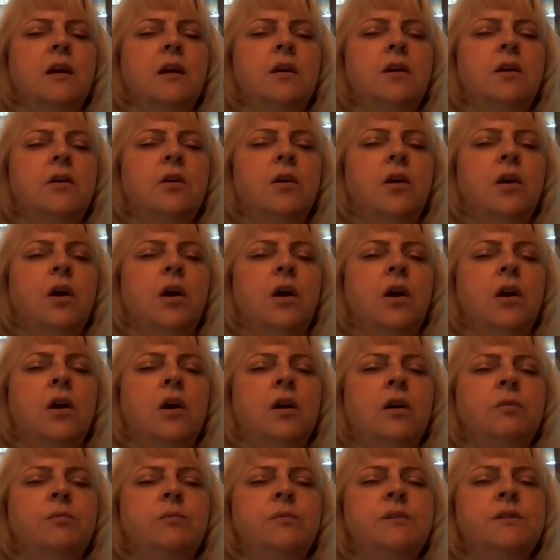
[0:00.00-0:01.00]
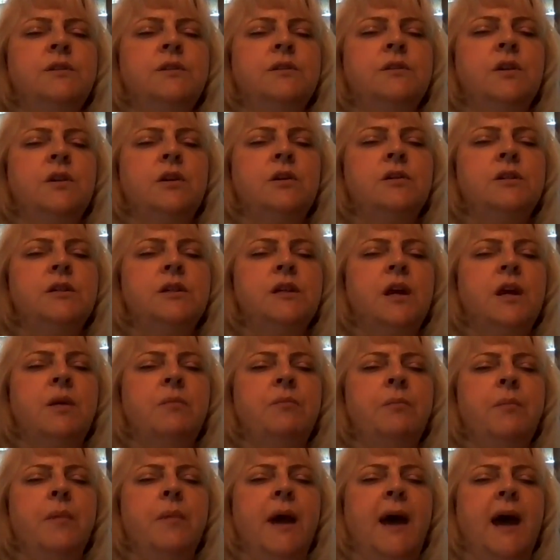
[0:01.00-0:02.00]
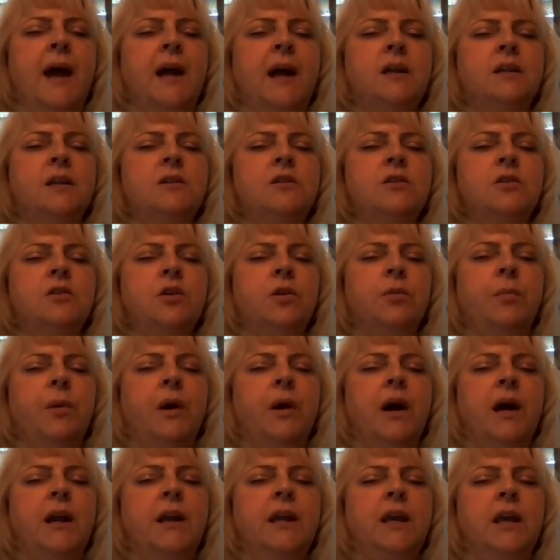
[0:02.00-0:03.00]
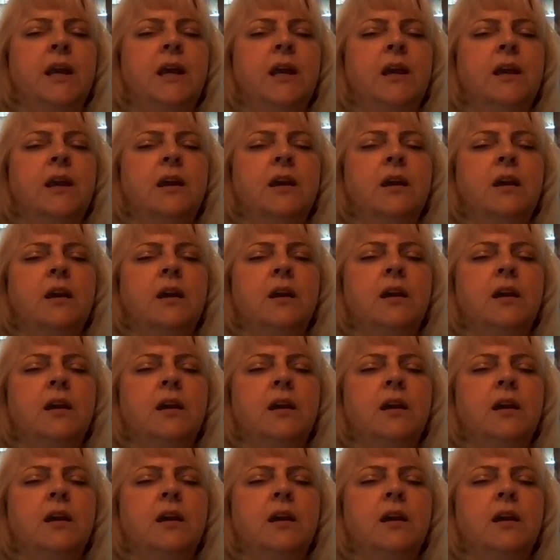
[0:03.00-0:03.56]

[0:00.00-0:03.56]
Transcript: Your arms start to come back to your body.